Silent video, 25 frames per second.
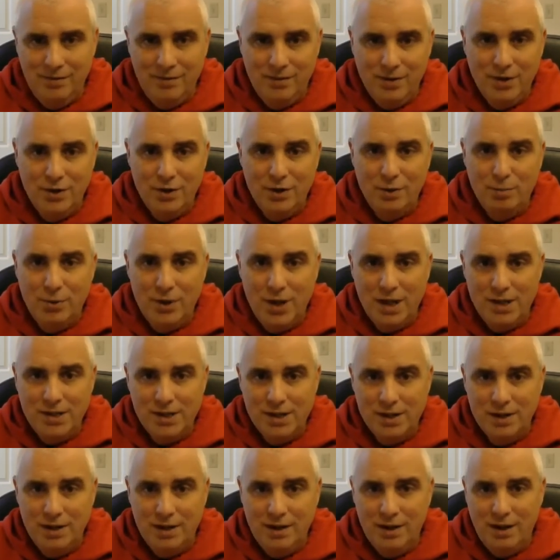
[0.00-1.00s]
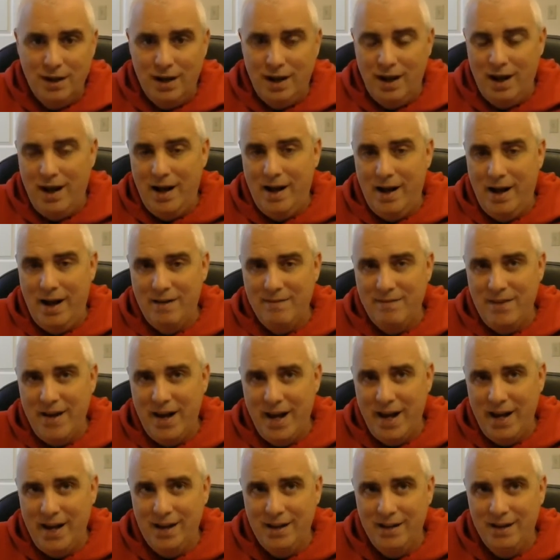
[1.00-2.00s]
for your depression. I, have
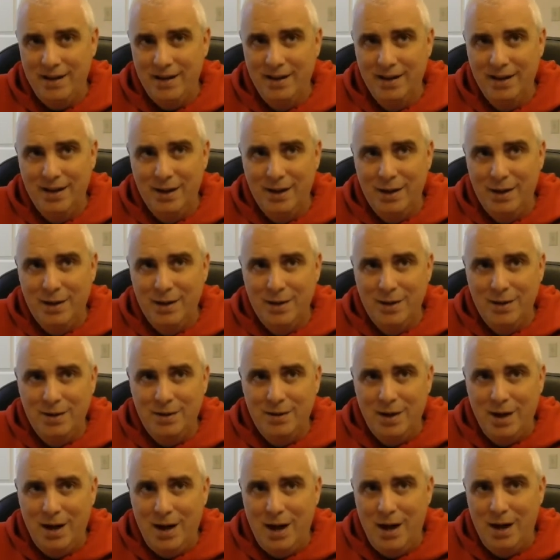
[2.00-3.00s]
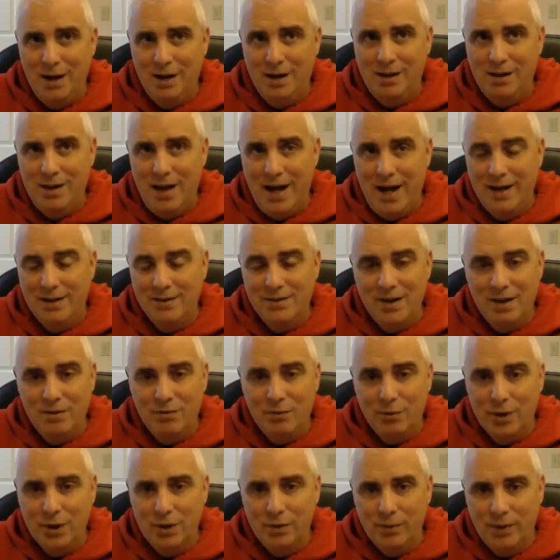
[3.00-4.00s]
had uh, clients I've
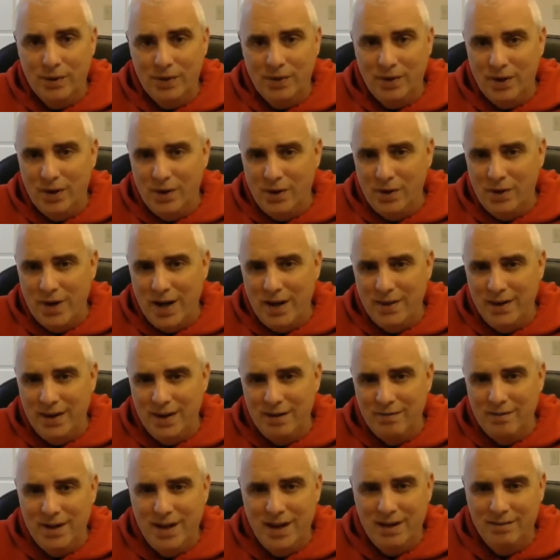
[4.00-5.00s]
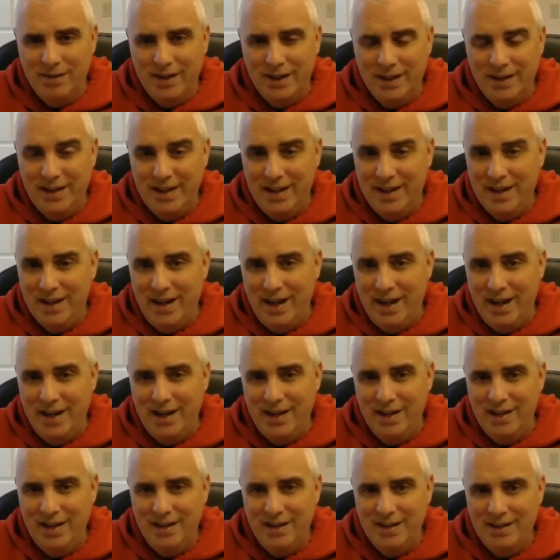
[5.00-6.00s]
worked with go, now they even have like
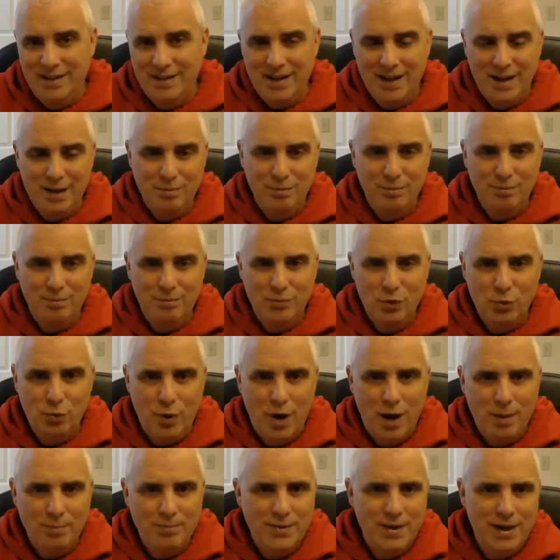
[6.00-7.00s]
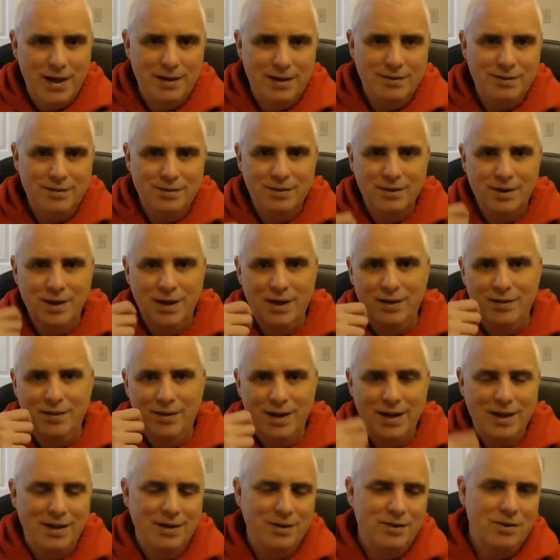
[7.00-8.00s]
DNA type swab tests
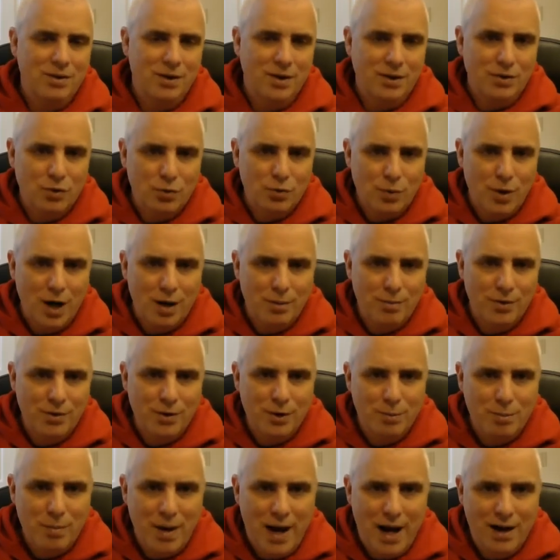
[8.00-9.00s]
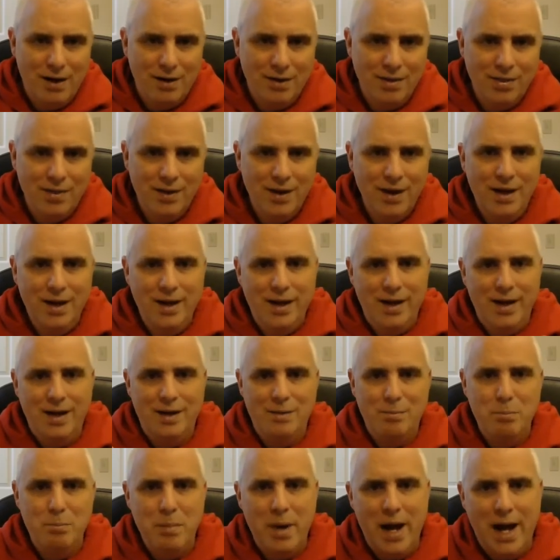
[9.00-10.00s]
where they took a swab of their mouth and
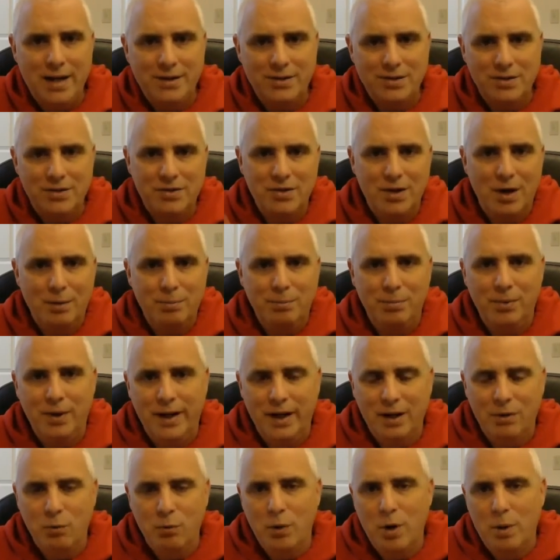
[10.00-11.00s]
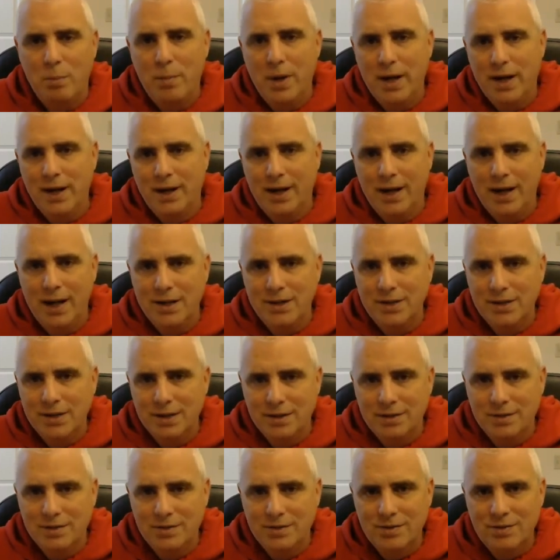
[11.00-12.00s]
it matches up like what
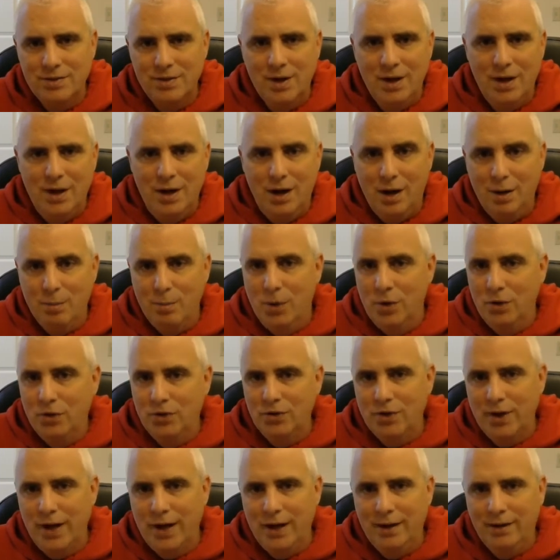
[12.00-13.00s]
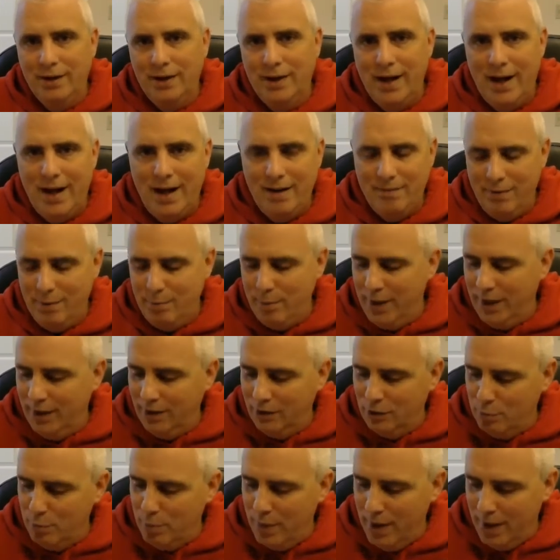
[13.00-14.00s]
medications are most likely to have the
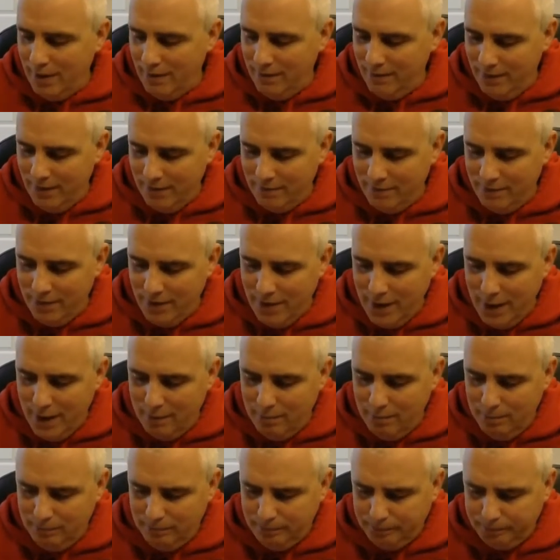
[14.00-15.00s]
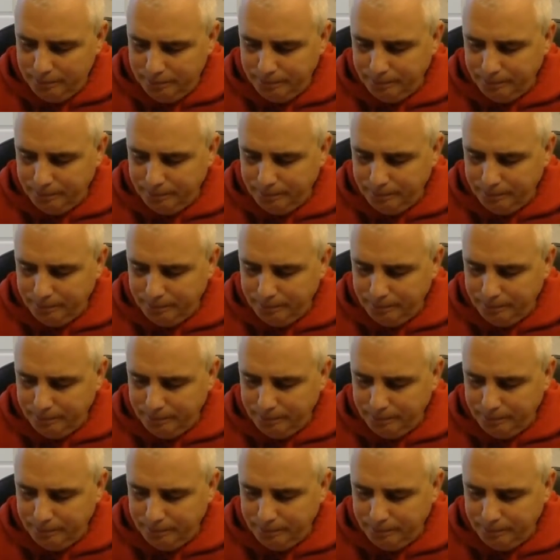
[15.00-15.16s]
biggest benefit for them